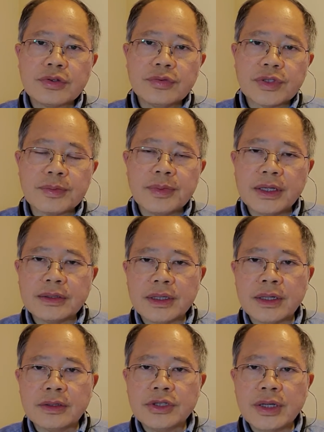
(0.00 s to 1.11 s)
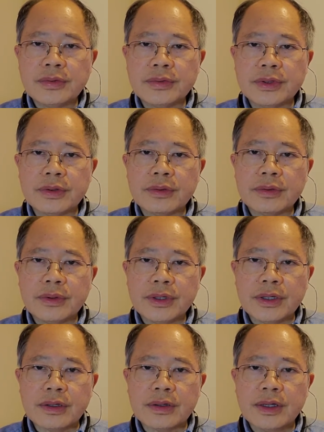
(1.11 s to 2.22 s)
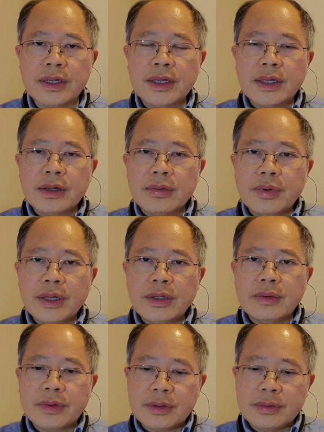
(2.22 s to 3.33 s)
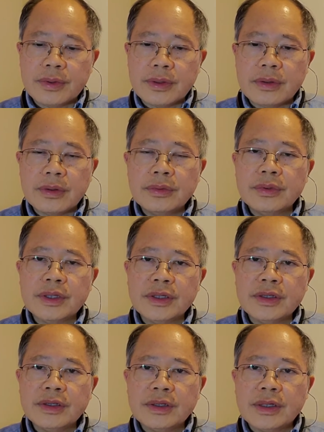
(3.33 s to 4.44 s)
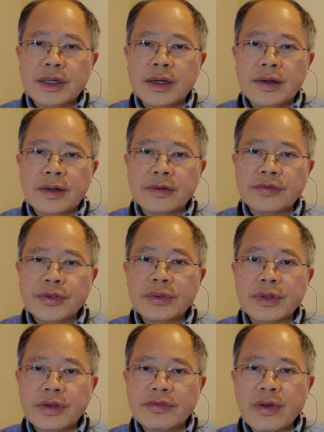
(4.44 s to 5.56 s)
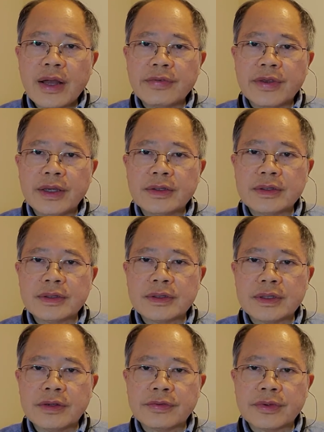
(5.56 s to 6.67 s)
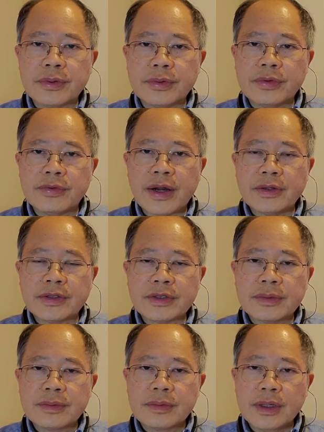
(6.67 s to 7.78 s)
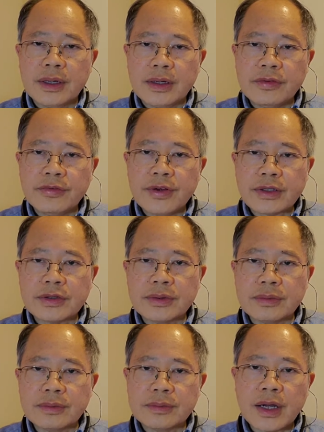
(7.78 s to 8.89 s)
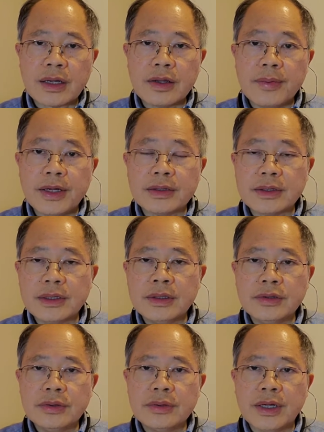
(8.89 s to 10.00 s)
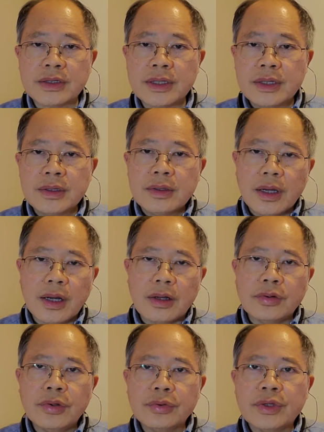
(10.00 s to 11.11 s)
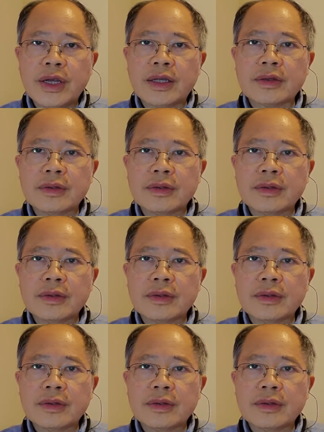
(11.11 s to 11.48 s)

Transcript: was made January 30th when there were only fewer than 5 cases of coronavirus infection documented in US, no death.